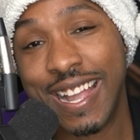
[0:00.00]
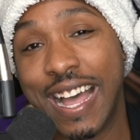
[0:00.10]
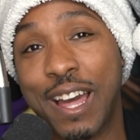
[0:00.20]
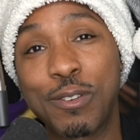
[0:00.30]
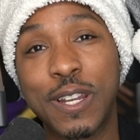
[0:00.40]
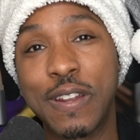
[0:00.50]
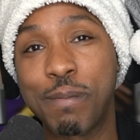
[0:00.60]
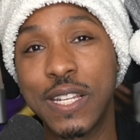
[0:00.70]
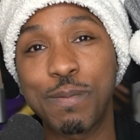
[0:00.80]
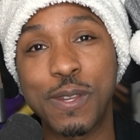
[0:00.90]
I don't care if that
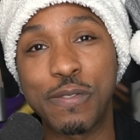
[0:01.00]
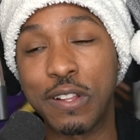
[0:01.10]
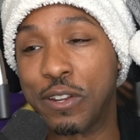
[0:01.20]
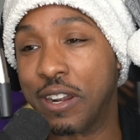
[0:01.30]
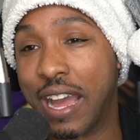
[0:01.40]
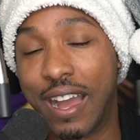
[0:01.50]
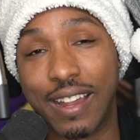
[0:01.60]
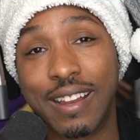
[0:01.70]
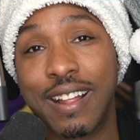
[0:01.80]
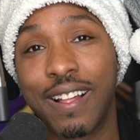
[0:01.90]
makes me a villain or
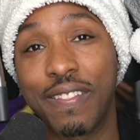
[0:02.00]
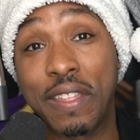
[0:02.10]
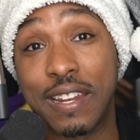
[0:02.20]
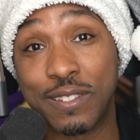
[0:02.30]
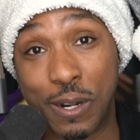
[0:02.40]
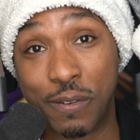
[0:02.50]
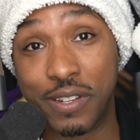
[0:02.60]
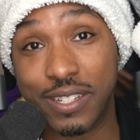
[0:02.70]
not. They deserved